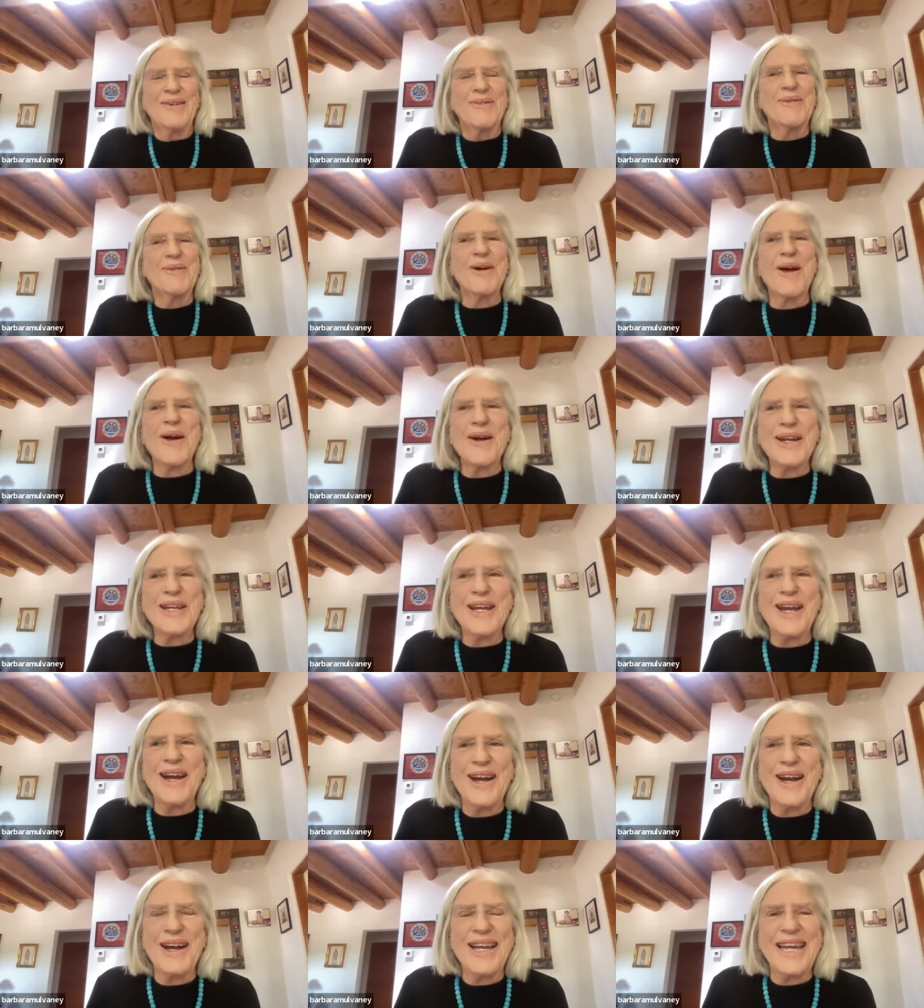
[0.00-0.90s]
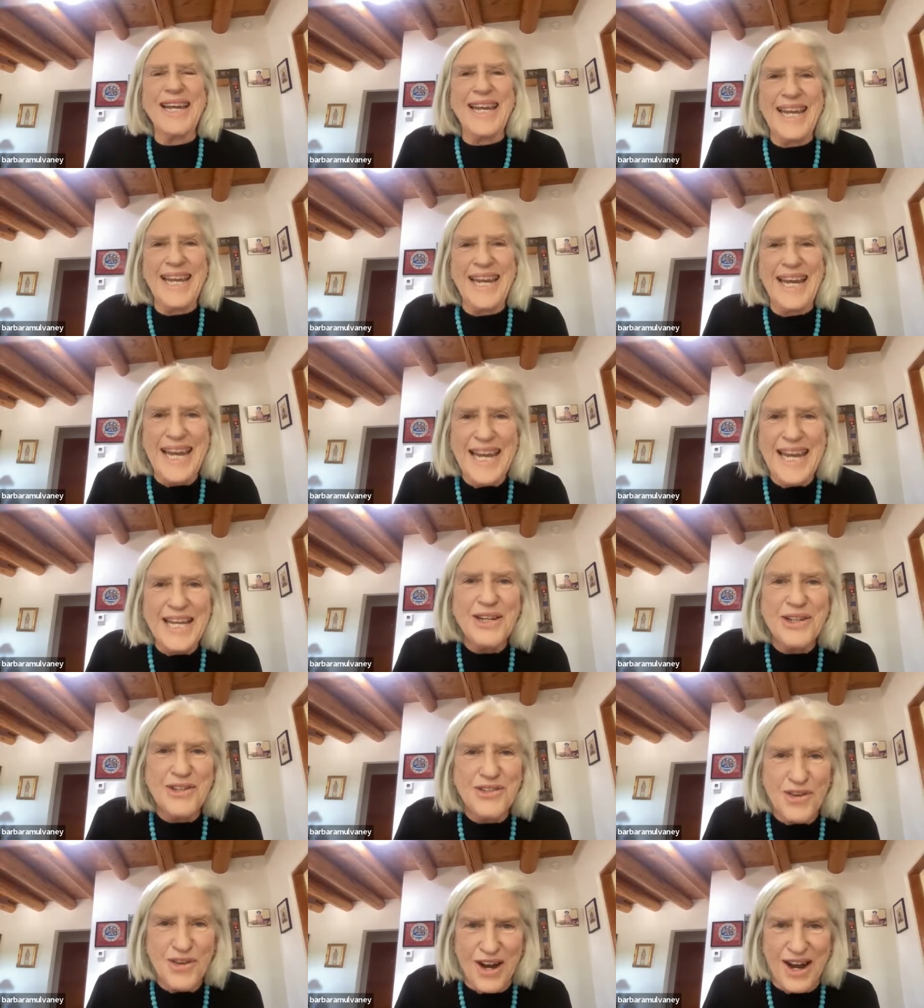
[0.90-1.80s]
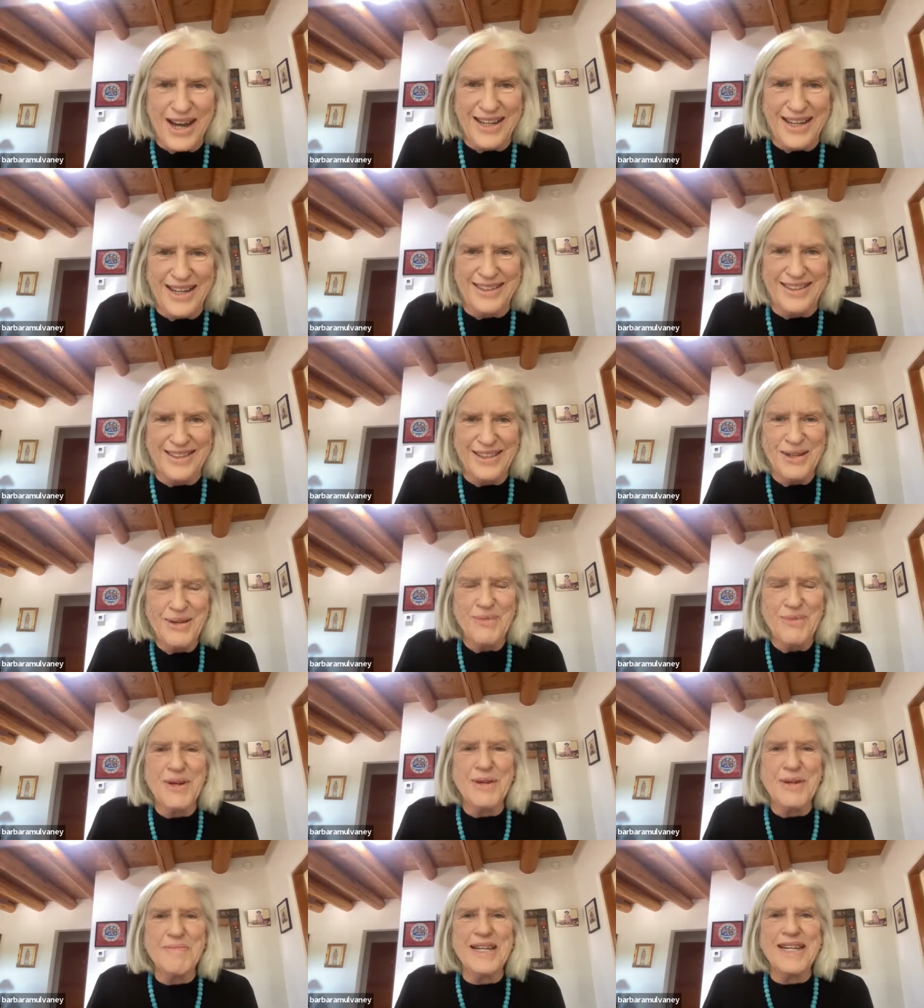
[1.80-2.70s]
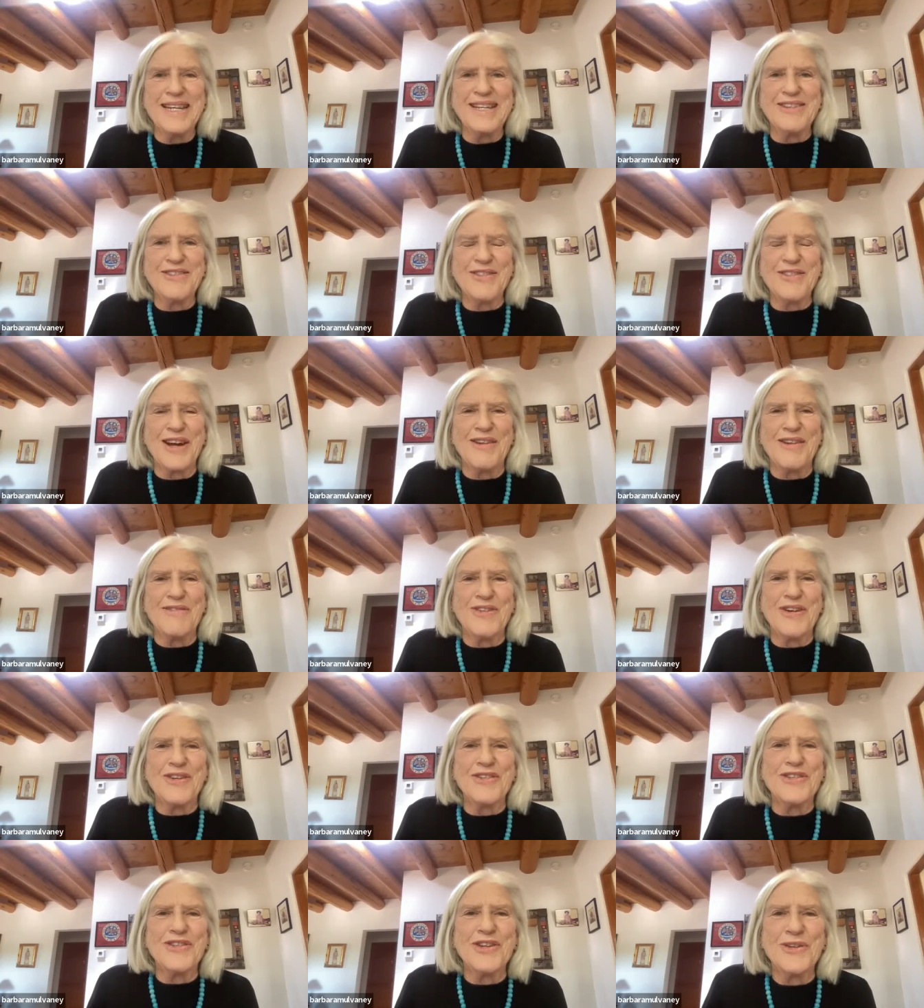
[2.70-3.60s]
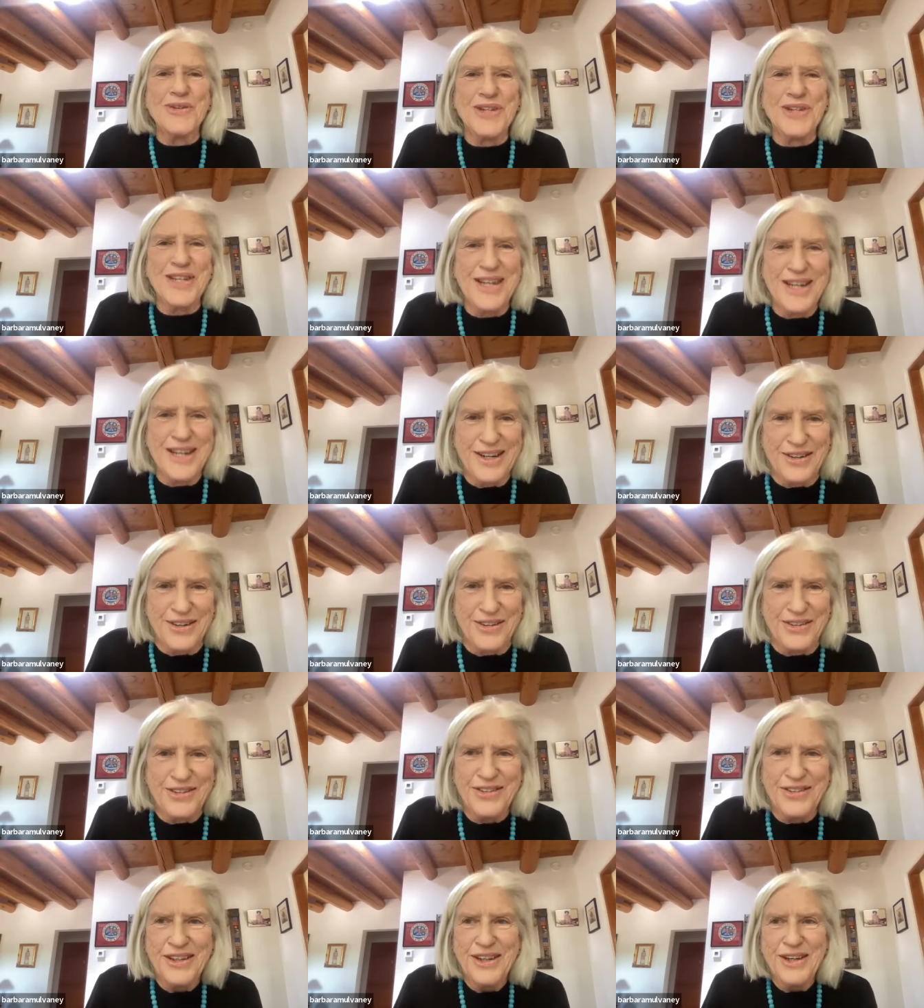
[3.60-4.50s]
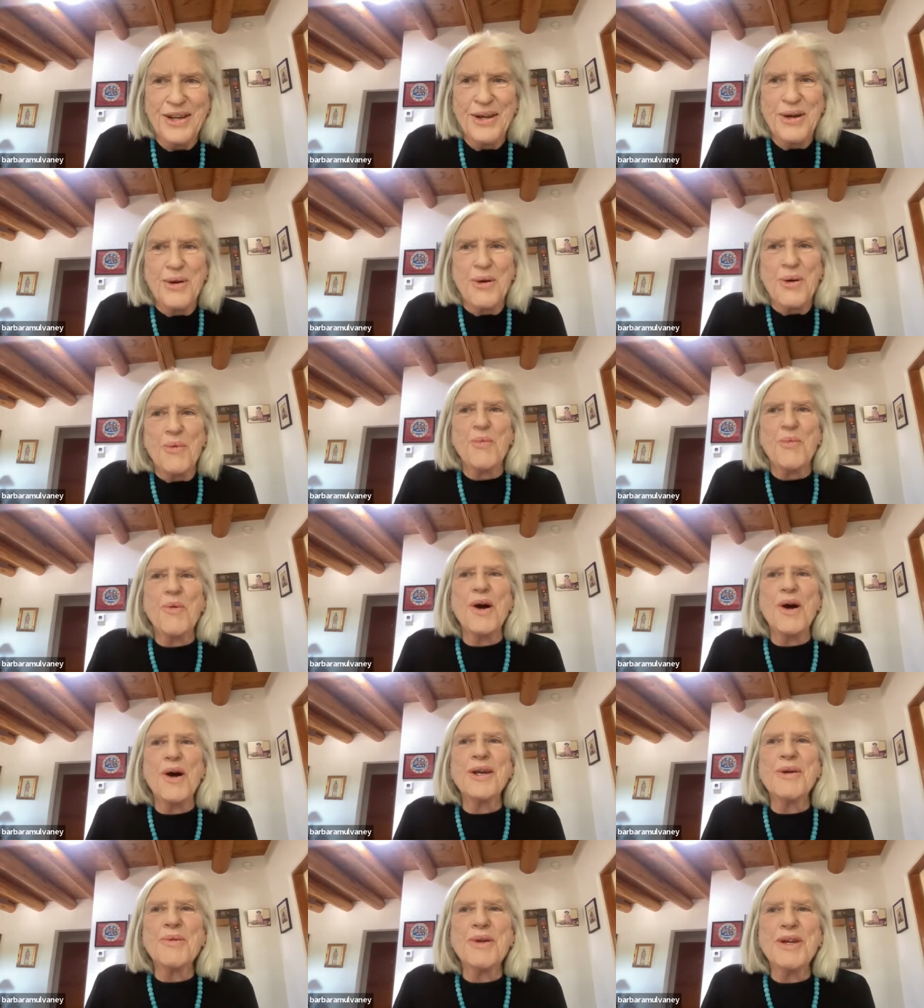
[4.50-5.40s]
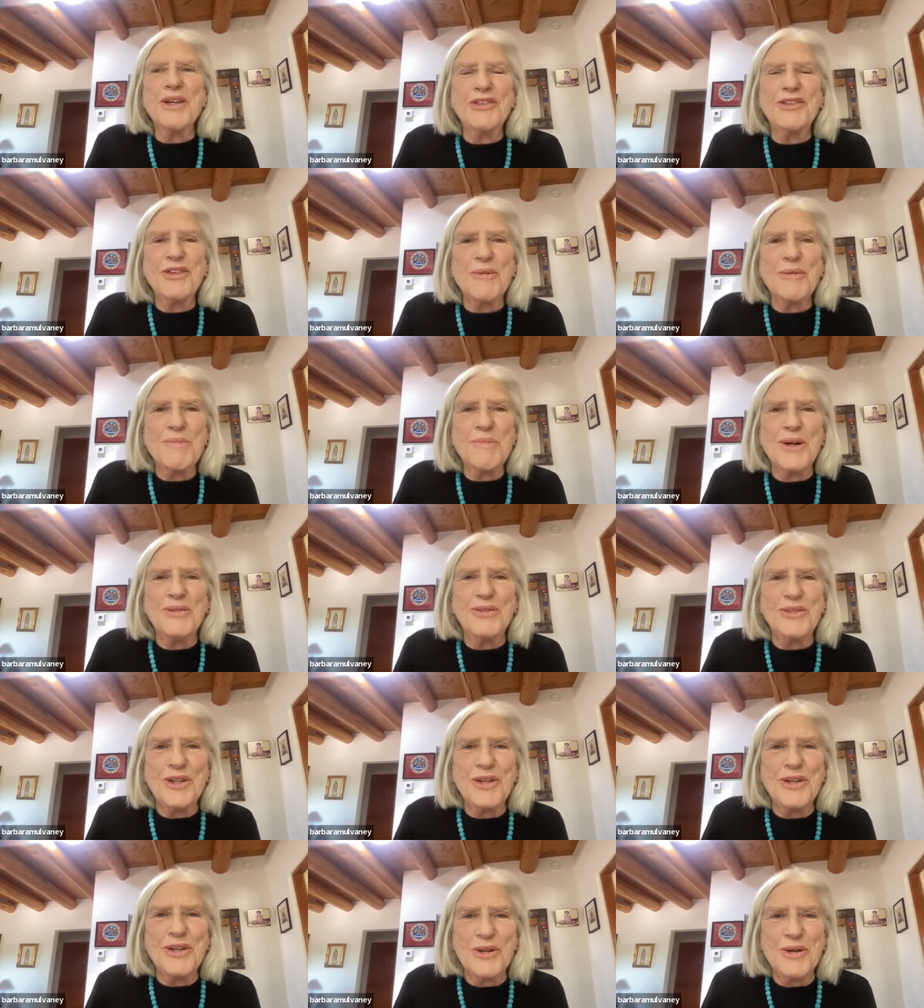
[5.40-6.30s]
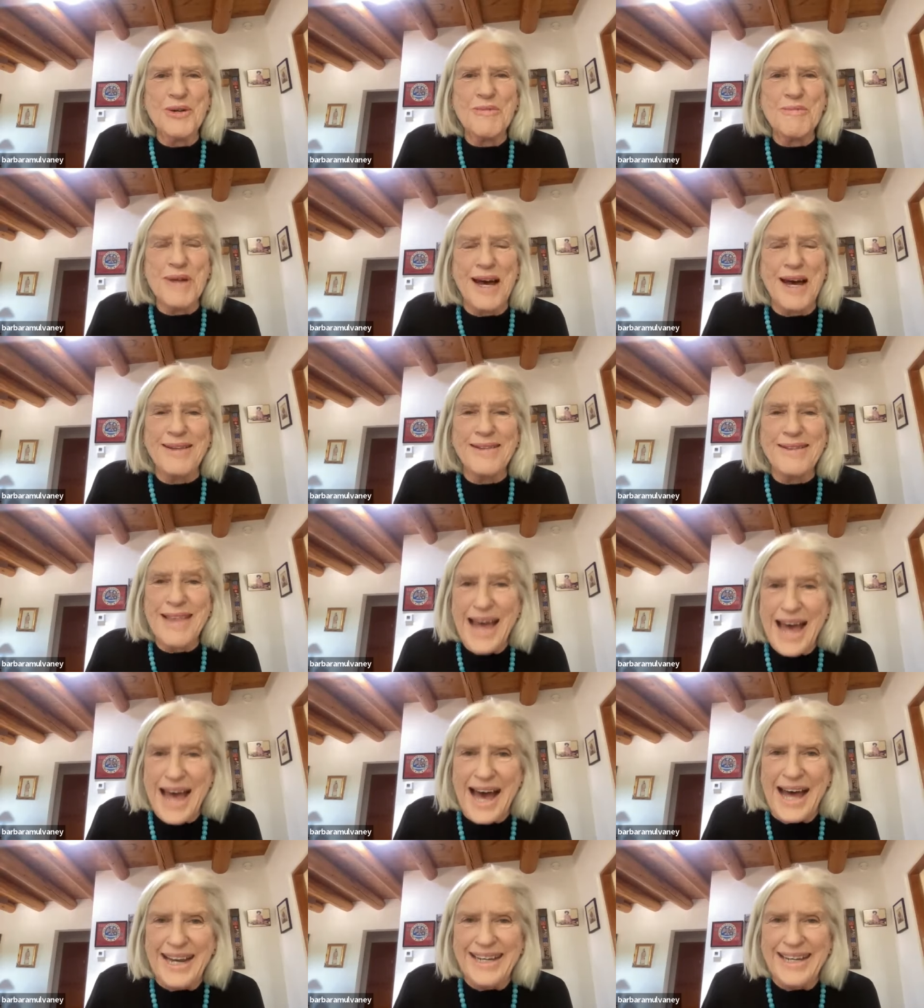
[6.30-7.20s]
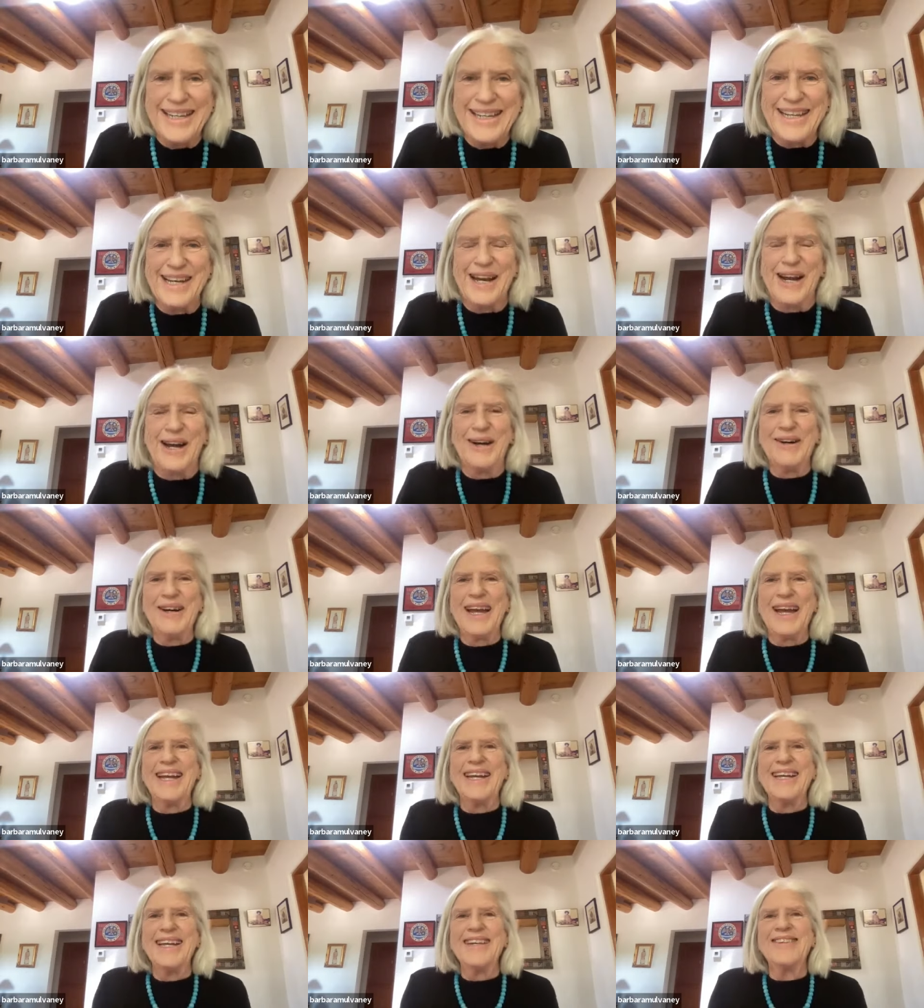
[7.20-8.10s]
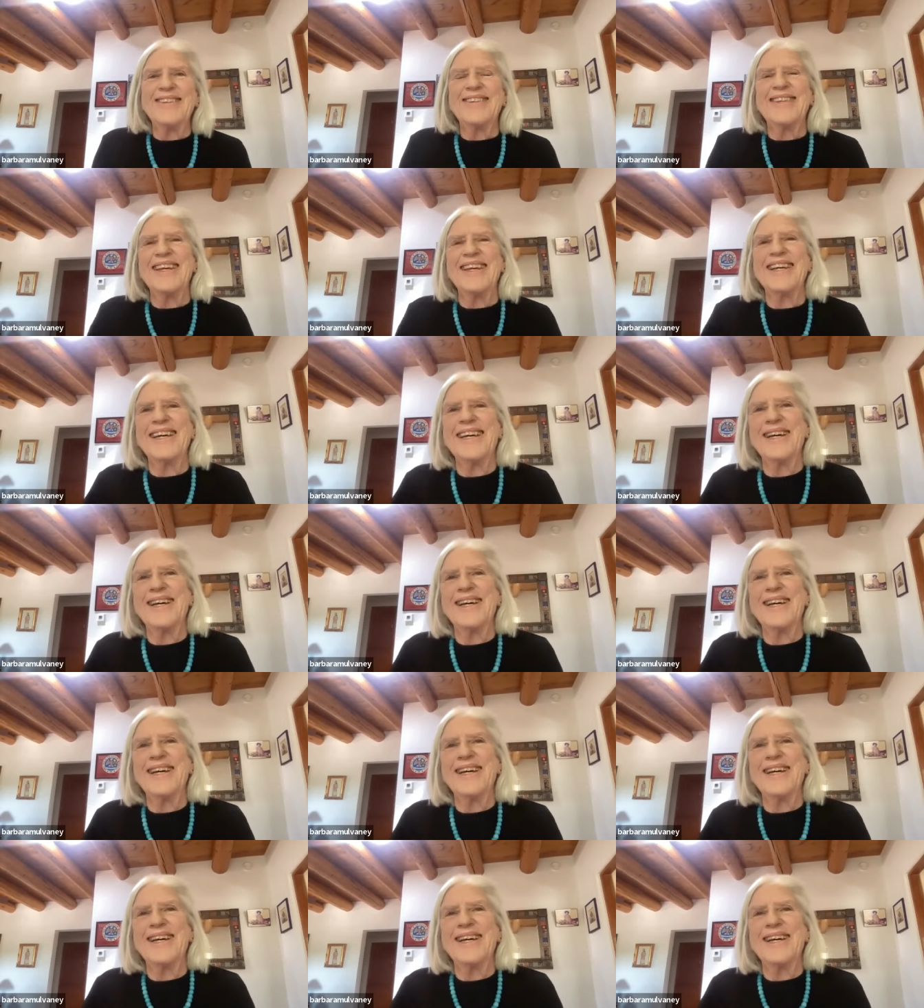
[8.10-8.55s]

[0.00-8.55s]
we're already in trial. We've been in trial for 2 years. What are we supposed to do about that? You know, and it's